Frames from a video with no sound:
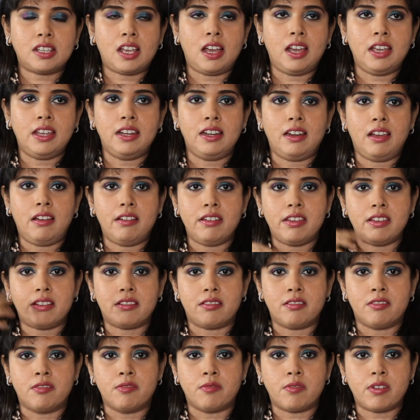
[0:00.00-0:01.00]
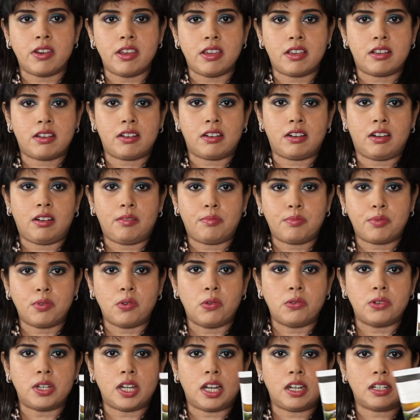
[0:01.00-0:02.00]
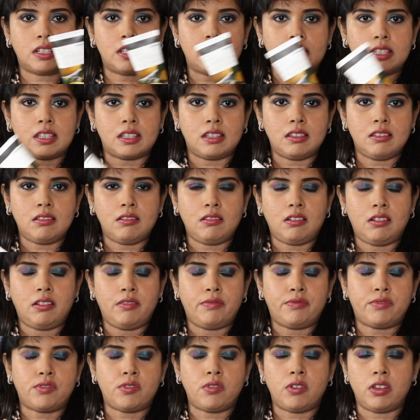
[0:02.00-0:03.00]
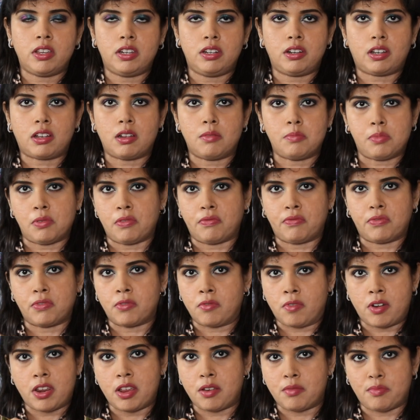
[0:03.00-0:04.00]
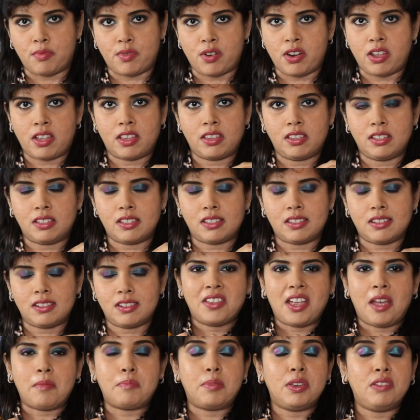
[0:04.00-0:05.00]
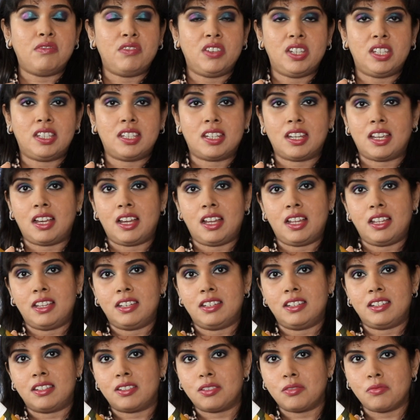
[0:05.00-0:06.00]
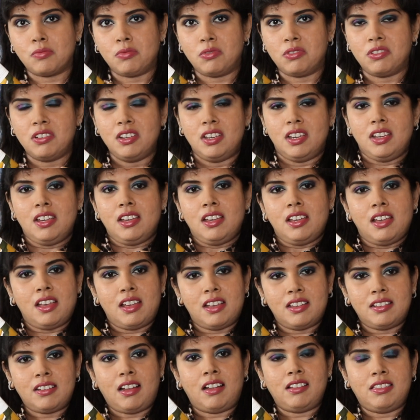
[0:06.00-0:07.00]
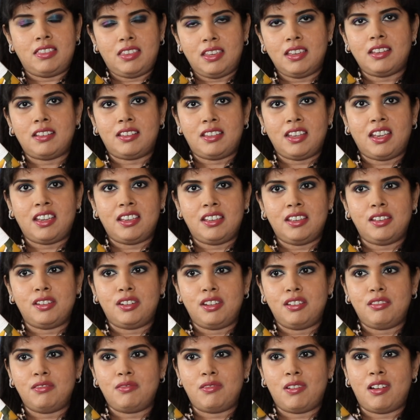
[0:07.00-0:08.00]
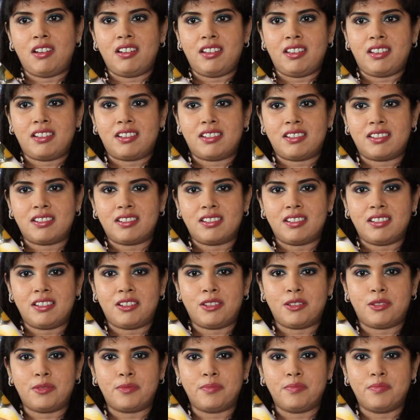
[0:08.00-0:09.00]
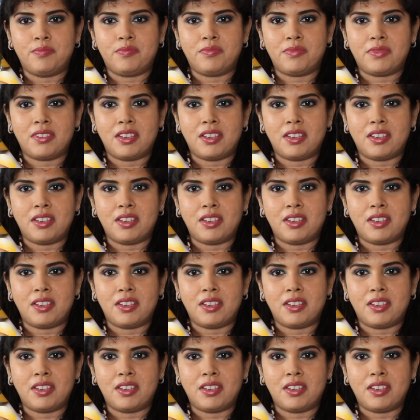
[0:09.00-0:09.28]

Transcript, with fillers: I like Greek uh, products. I've tried a couple of Greek brands, Apivita and so on. Uh, I think they, you know, like um,